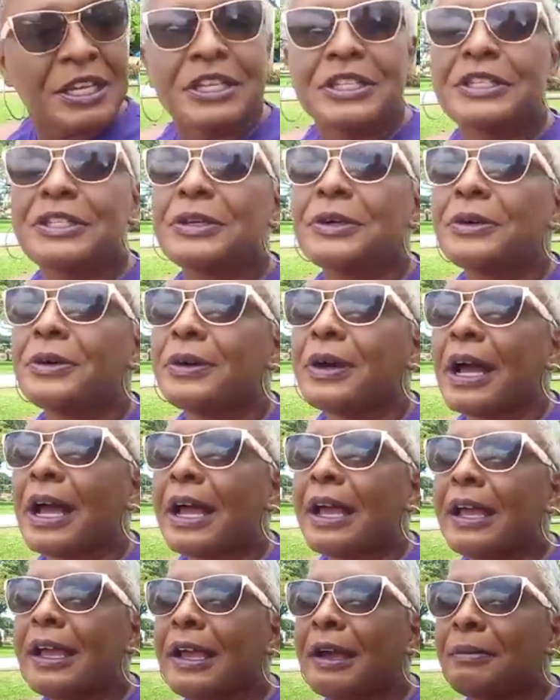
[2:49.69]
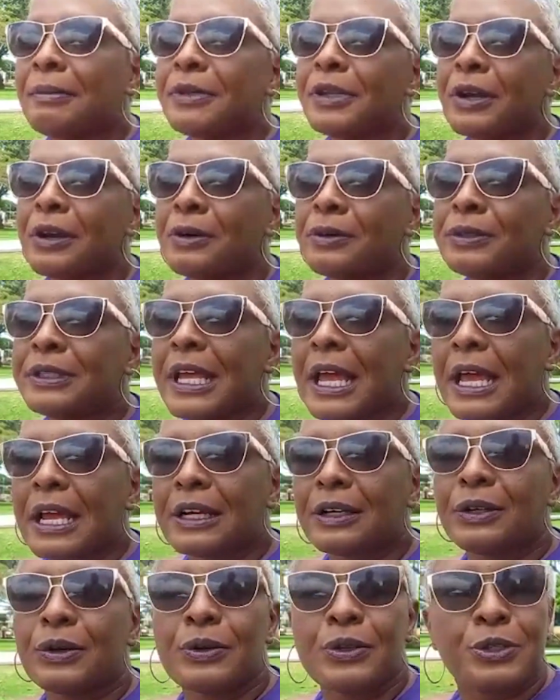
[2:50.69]
So I am now
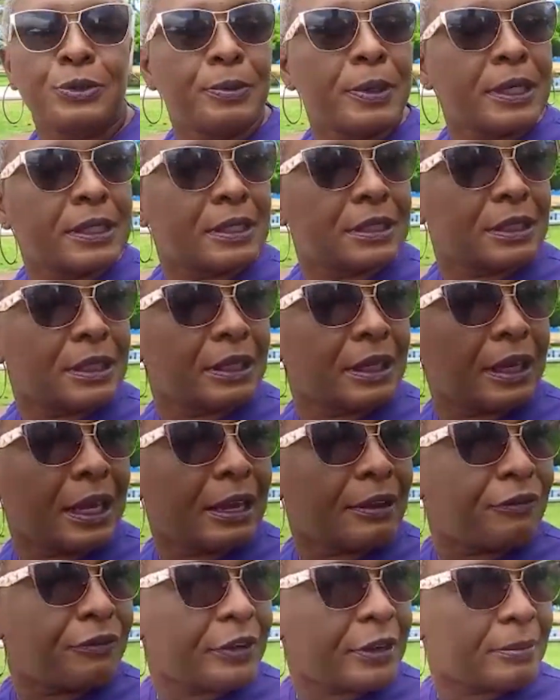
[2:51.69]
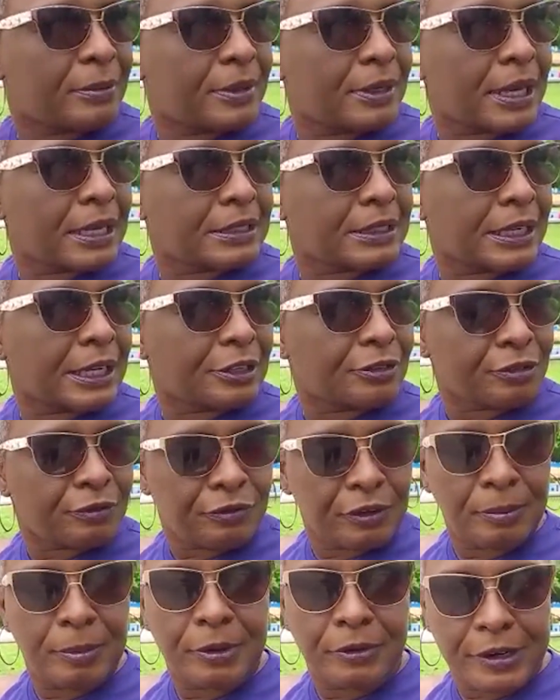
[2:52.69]
diagnosed with AFib, that's atrial
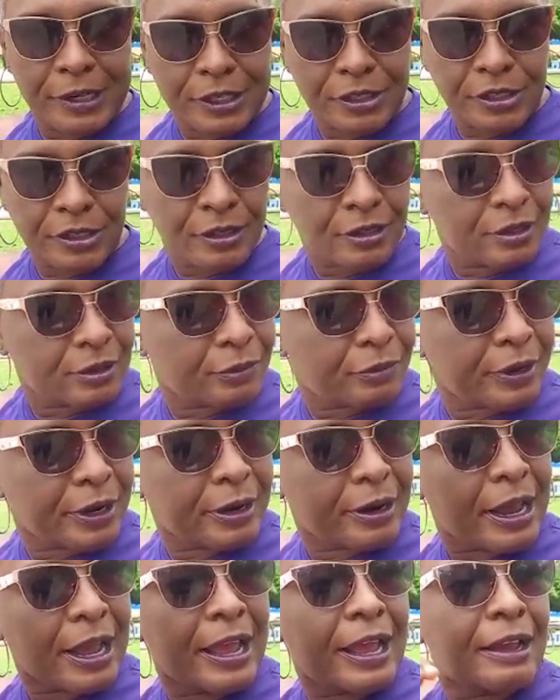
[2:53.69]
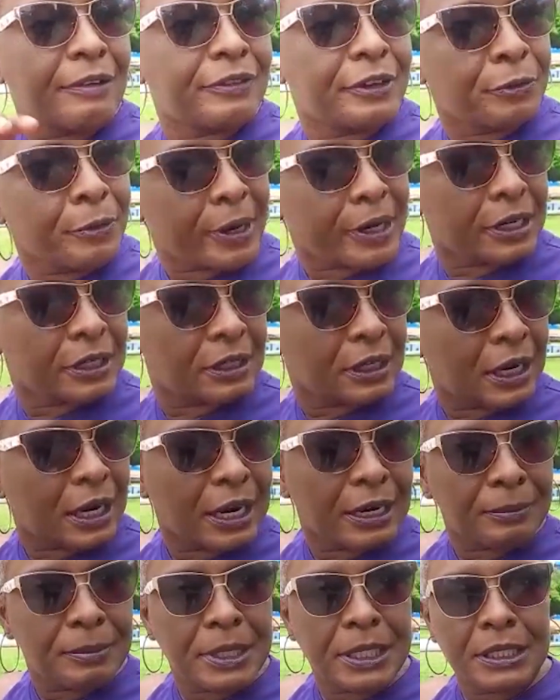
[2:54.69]
fibrillation, where I have irregular
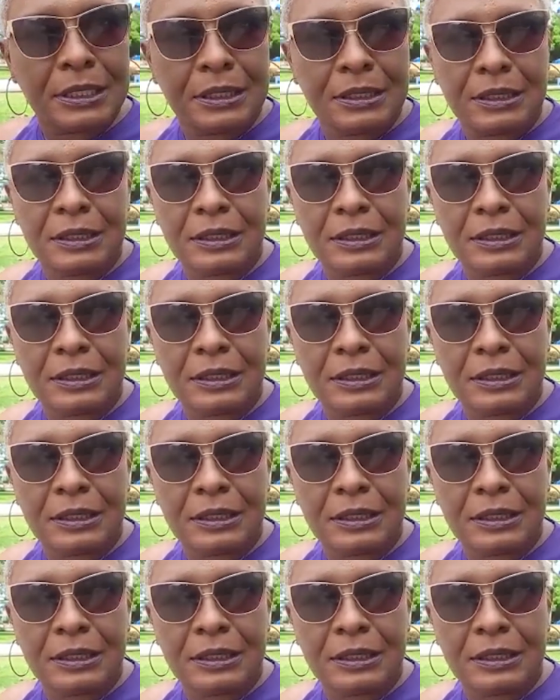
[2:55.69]
heartbeats.